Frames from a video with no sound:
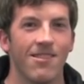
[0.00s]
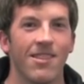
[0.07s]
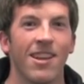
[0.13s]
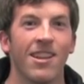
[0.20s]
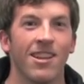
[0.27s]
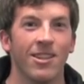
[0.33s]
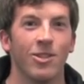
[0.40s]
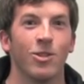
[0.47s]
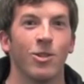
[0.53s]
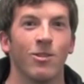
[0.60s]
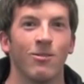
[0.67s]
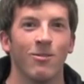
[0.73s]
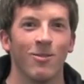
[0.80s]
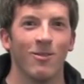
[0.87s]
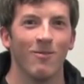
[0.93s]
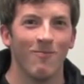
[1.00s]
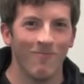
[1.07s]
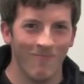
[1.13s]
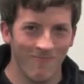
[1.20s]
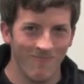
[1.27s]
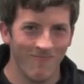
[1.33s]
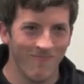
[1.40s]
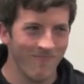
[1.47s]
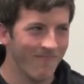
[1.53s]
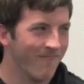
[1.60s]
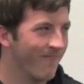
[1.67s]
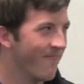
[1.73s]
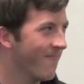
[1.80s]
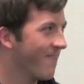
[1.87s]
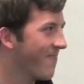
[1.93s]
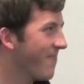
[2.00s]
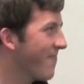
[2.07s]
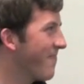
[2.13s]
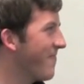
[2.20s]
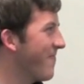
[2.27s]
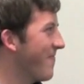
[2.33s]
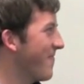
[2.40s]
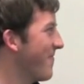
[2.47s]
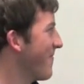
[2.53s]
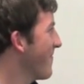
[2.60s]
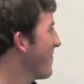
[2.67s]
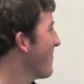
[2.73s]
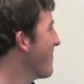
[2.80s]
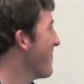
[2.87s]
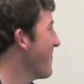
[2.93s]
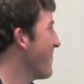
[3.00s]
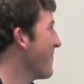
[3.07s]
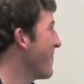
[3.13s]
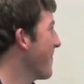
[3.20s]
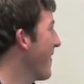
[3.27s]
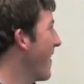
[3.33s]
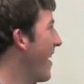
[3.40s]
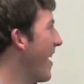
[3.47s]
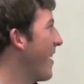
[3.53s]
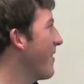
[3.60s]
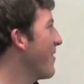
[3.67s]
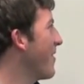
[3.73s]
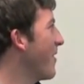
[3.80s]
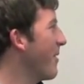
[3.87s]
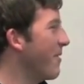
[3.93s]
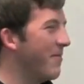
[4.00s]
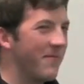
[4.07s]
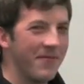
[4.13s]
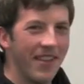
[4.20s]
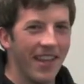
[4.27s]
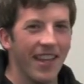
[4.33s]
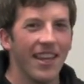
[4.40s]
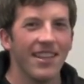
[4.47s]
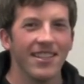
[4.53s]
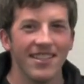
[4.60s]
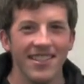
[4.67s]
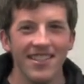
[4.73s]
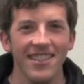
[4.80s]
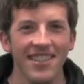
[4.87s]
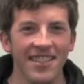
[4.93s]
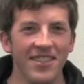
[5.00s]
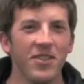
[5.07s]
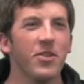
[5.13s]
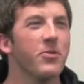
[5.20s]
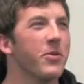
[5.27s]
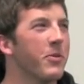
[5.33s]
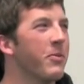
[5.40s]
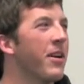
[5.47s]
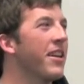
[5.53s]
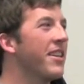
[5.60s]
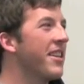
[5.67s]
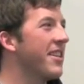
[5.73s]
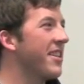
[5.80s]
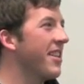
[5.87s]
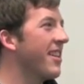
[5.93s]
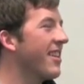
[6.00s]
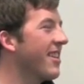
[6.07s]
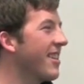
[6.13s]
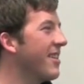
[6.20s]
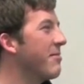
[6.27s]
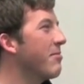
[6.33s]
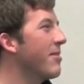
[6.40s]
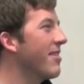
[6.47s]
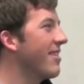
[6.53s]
The Injuns. That was the creepiest thing ever. I don't know. Just rewind it and delete it,